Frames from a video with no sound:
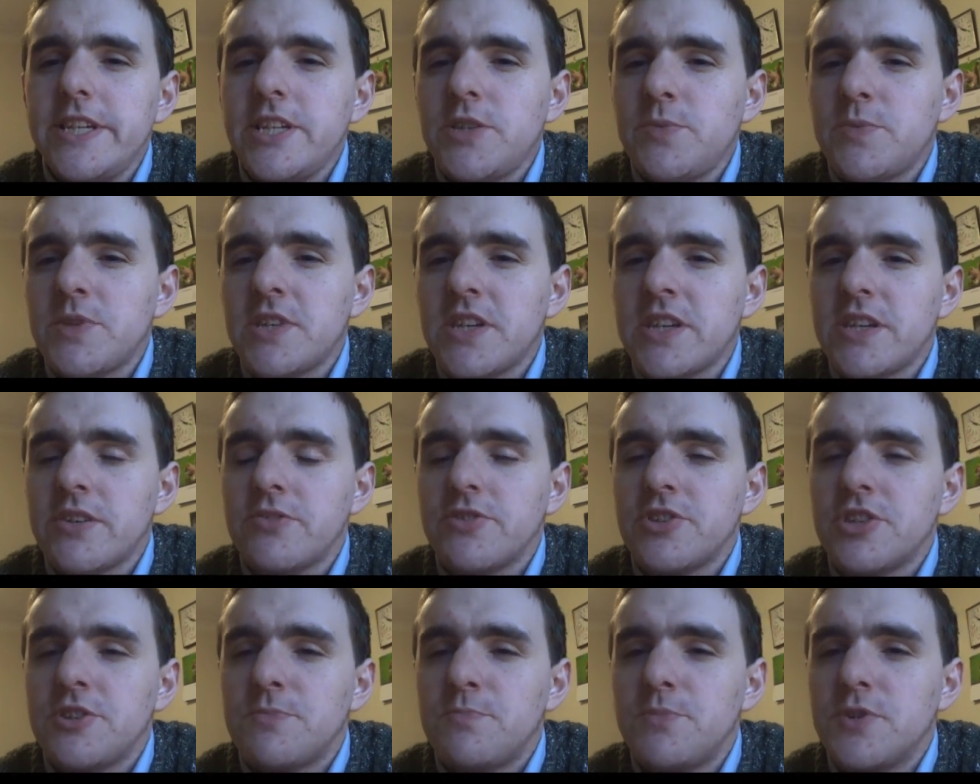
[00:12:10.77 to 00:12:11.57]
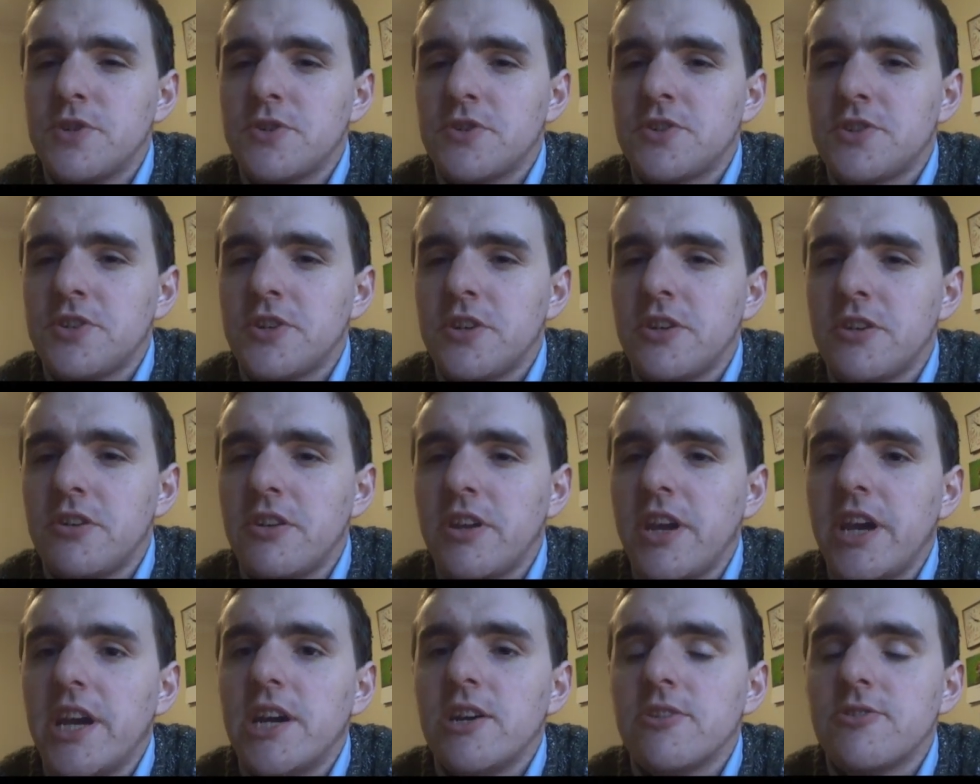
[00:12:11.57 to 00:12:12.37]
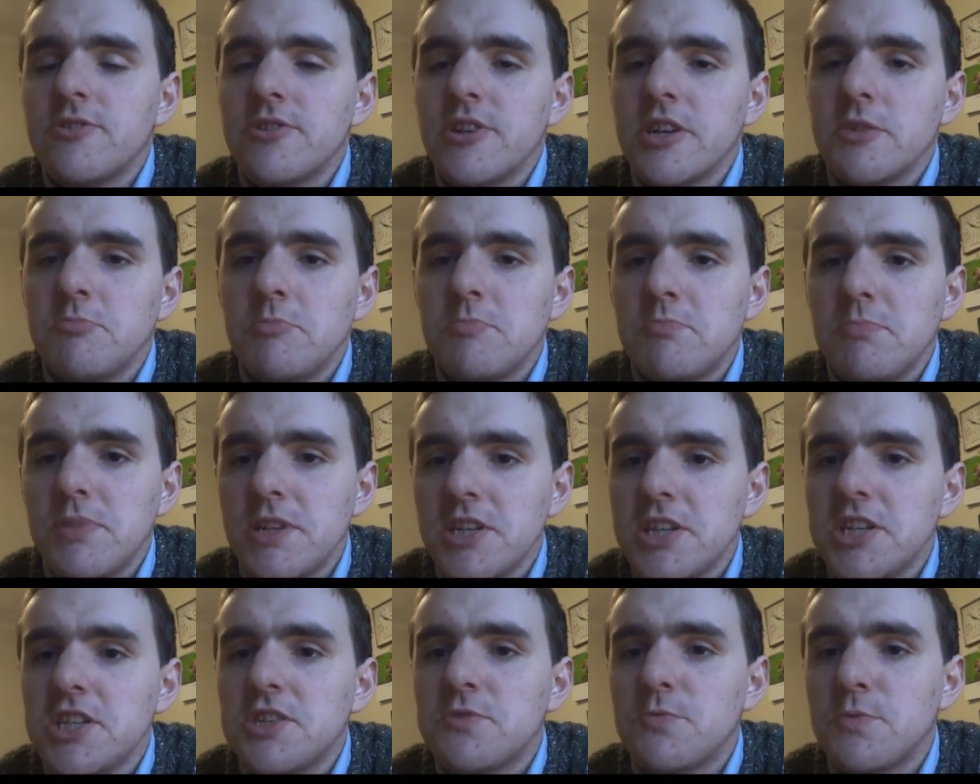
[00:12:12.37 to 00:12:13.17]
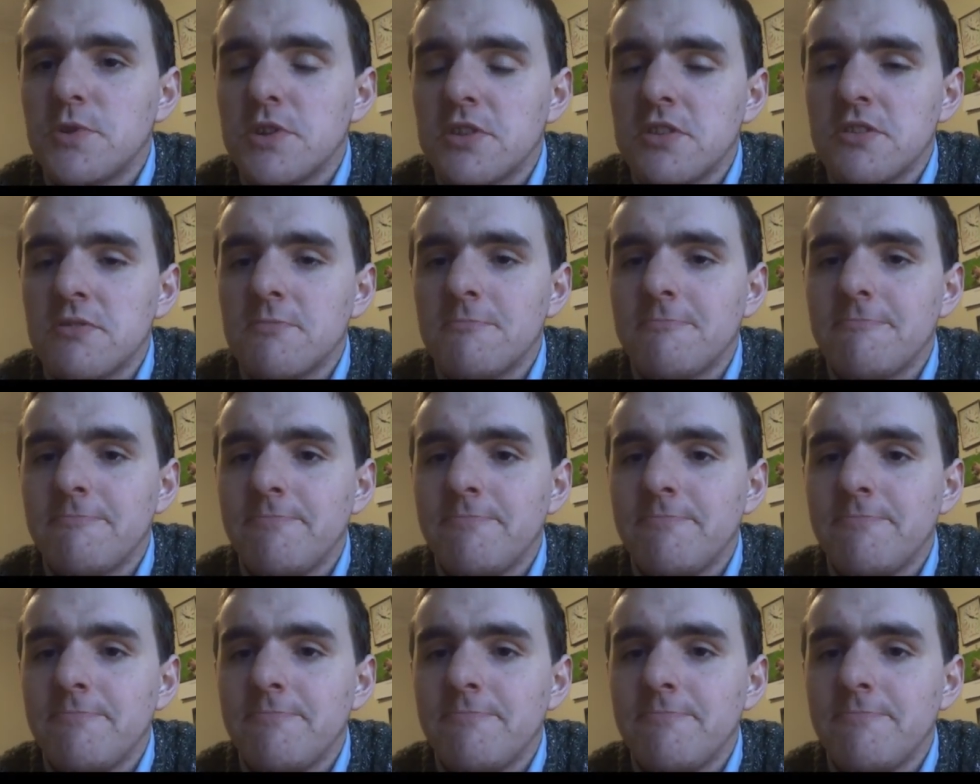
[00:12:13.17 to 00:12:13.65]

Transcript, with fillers: With how this book's turned out, I'm pleased with